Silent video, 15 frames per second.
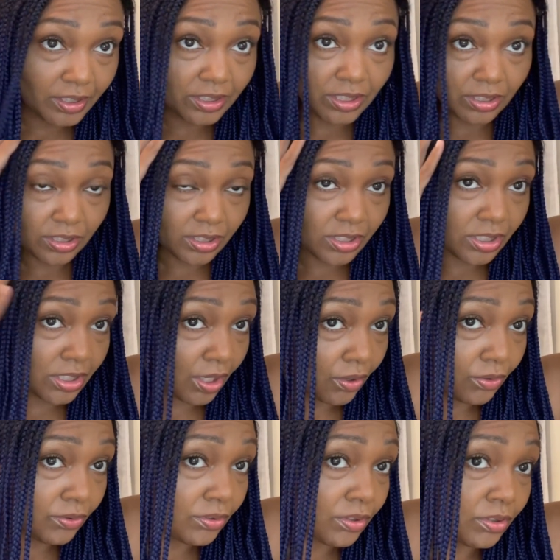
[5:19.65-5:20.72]
print the
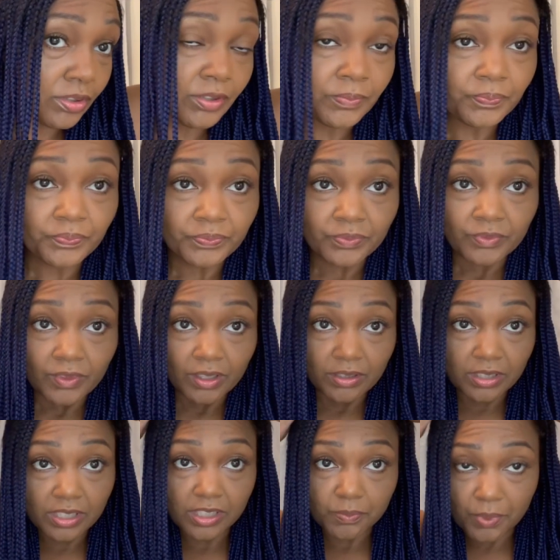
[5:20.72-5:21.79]
label
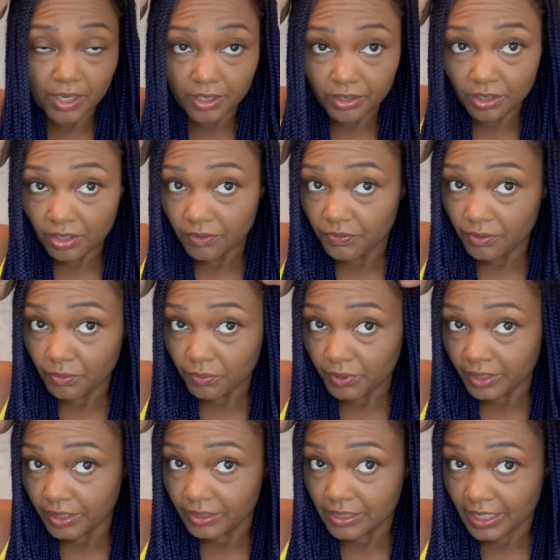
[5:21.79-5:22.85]
and start
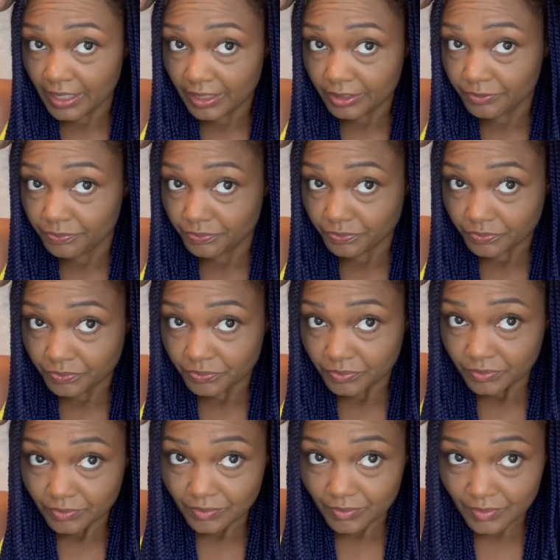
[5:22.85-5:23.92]
putting my order
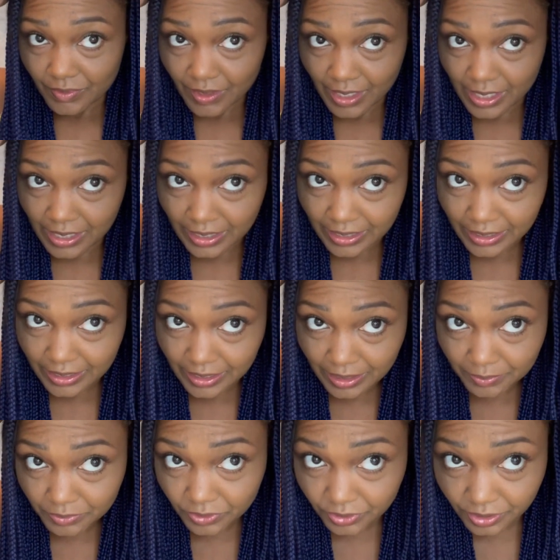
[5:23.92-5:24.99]
together. And I got the
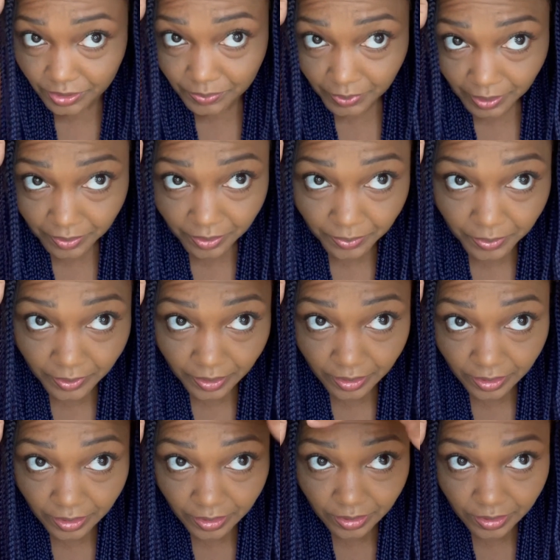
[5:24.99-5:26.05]
two braided wigs,
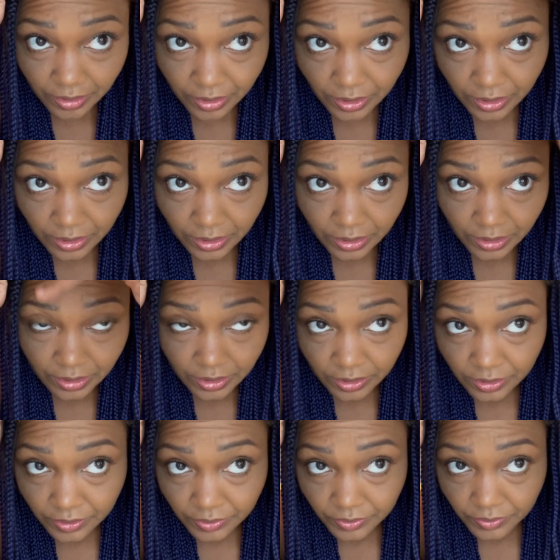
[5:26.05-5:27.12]
but I
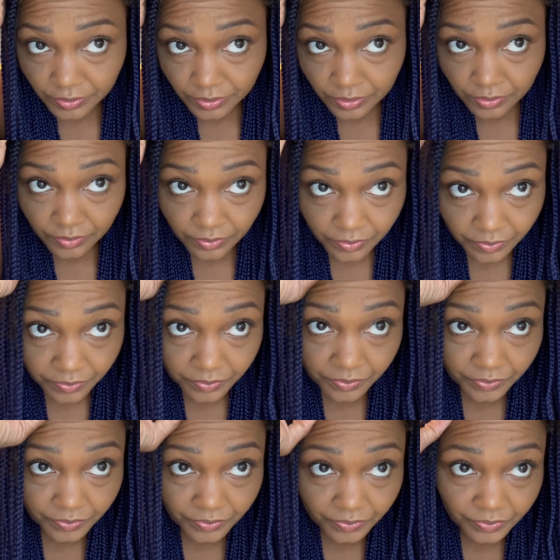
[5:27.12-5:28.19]
never got my
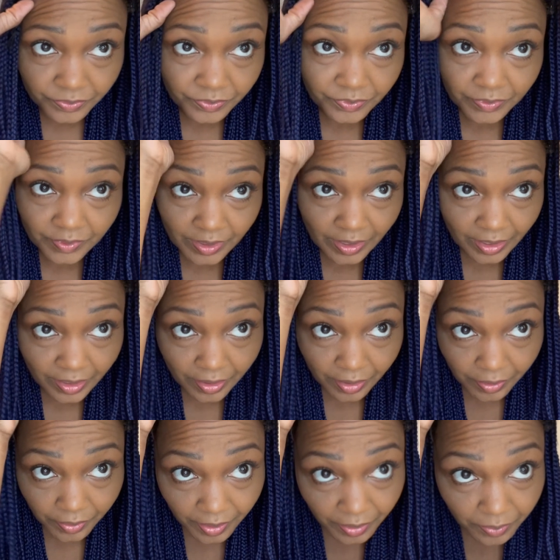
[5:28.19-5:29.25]
bases. And so
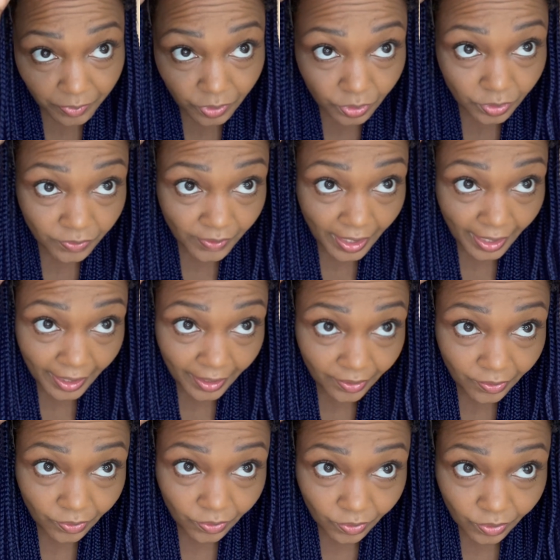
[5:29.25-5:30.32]
then again,
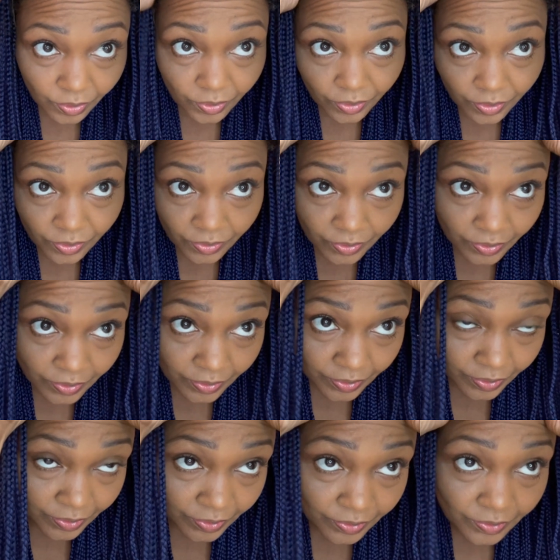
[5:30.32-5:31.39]
okay, the rest of my
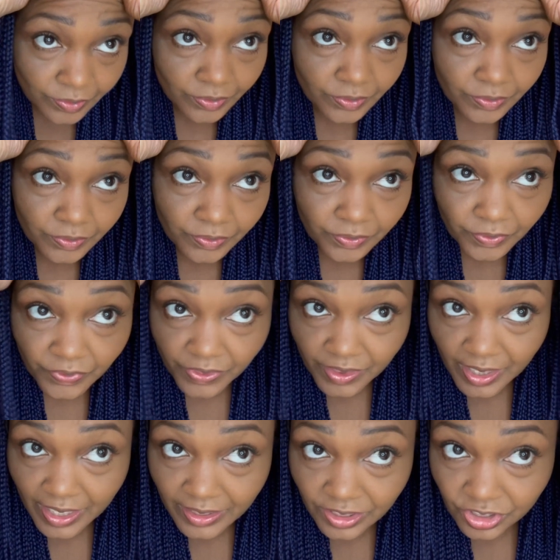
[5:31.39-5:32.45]
order is not
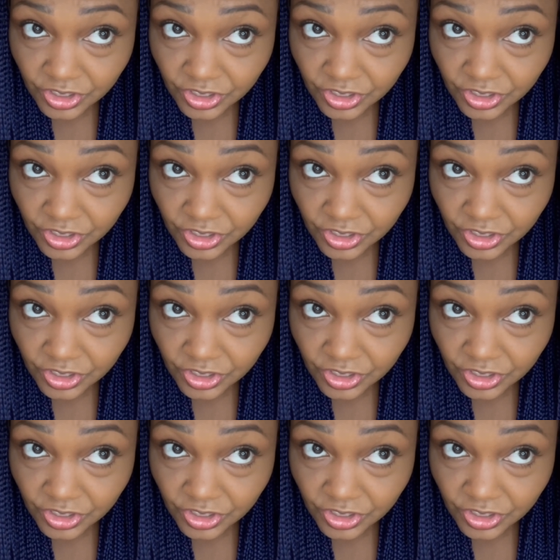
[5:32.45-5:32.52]
here.